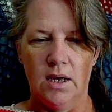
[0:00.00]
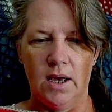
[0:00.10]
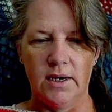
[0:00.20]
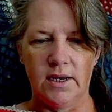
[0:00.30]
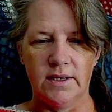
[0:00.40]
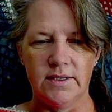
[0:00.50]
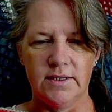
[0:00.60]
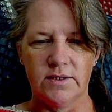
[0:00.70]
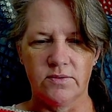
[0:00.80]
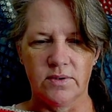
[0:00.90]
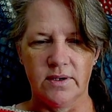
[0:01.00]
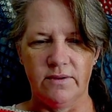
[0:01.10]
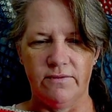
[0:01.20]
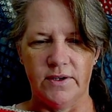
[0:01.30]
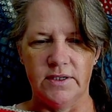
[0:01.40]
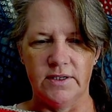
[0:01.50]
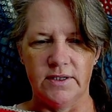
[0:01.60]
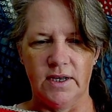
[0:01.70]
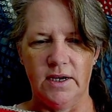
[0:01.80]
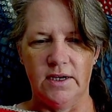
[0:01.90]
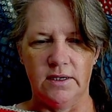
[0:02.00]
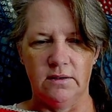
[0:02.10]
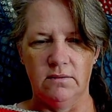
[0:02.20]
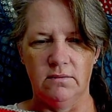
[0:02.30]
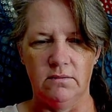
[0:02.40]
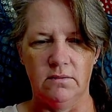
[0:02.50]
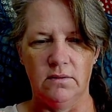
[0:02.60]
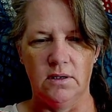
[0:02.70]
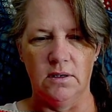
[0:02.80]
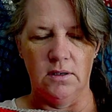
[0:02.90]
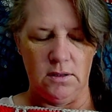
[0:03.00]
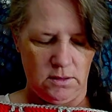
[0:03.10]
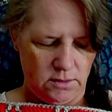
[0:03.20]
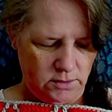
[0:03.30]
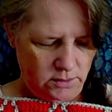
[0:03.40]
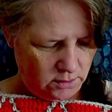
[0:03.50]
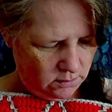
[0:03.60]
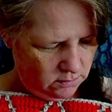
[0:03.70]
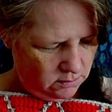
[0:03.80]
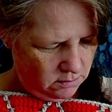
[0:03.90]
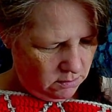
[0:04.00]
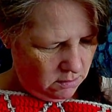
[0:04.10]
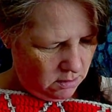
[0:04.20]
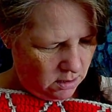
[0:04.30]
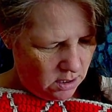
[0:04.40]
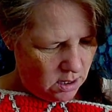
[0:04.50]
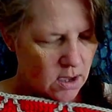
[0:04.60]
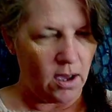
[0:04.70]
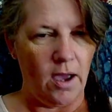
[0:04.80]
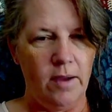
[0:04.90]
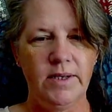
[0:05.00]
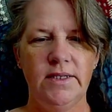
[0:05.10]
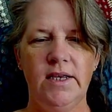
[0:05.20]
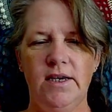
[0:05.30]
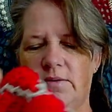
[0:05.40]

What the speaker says: And it gets this really fun design. So I'm excited